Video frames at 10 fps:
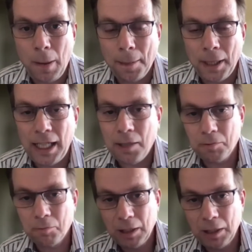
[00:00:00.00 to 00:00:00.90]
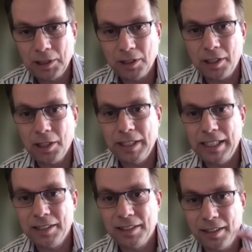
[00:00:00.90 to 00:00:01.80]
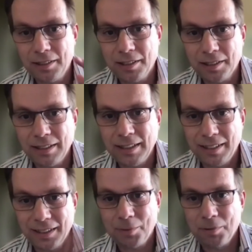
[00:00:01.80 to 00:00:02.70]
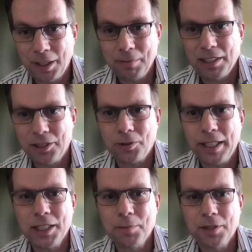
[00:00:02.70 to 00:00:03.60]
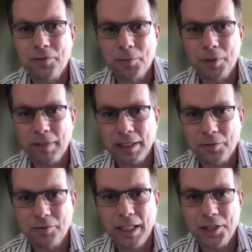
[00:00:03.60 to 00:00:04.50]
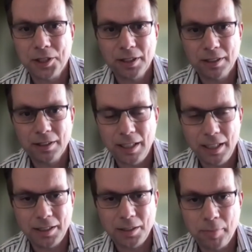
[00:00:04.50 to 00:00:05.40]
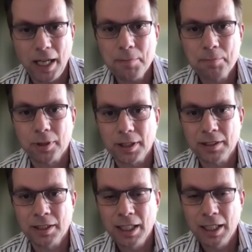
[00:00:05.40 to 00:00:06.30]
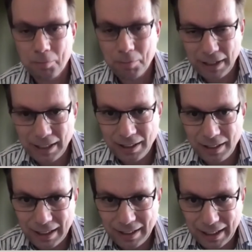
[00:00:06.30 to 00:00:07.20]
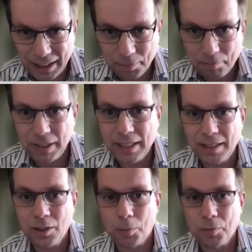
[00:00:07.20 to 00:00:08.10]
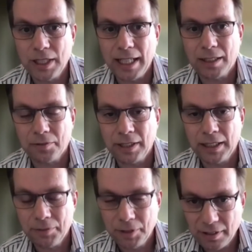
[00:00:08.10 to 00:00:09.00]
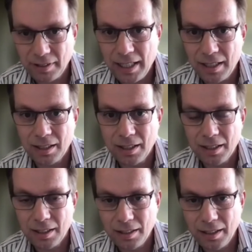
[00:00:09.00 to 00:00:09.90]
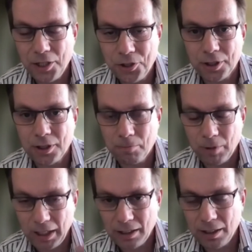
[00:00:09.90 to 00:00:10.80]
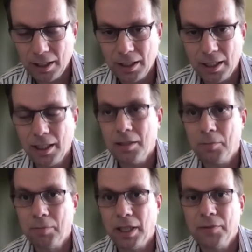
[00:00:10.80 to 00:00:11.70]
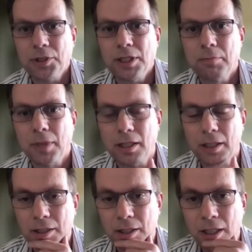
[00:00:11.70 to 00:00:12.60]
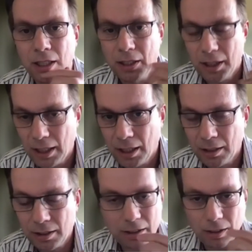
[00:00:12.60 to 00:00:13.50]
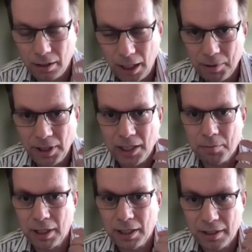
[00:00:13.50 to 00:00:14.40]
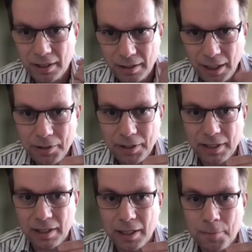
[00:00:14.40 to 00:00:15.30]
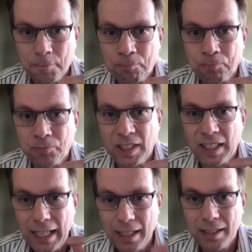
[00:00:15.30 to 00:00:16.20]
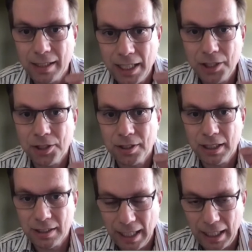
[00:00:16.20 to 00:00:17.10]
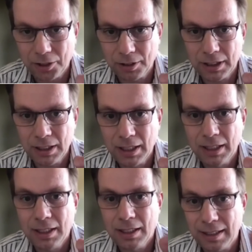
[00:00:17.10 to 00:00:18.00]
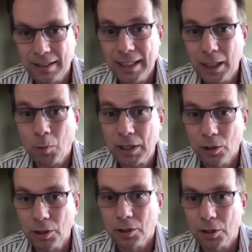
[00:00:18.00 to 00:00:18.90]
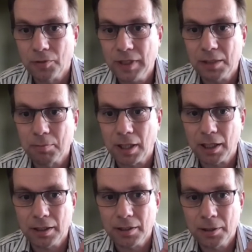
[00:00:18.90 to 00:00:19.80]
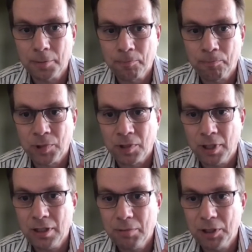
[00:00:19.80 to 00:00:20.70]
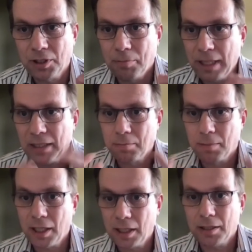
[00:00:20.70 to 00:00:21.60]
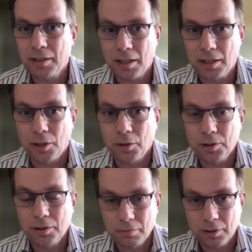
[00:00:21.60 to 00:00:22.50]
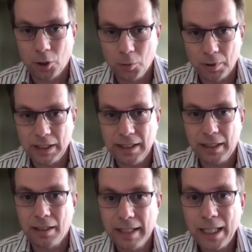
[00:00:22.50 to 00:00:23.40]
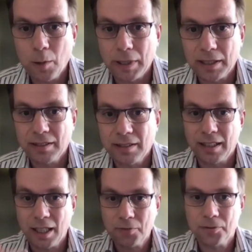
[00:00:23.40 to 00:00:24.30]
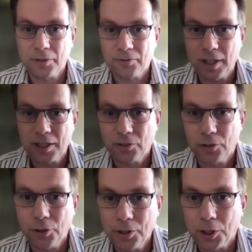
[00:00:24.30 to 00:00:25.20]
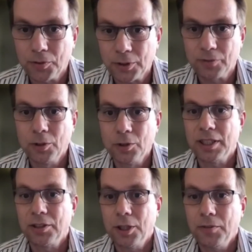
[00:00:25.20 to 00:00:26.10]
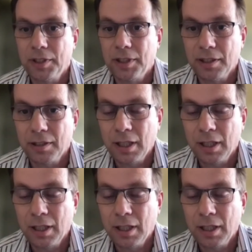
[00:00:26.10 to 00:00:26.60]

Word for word: I, what I want to argue here is not just that this is some, some estrangement from the rest of nature as a byproduct, but this is its explicit objective, right? If you take nature and, and, and, and biodiversity markets, uh, climate change markets seriously, then alienation is actually the sine qua non of these markets, right? Because the best markets are those globally that are liquid, that allow for a fast turnover of goods and services.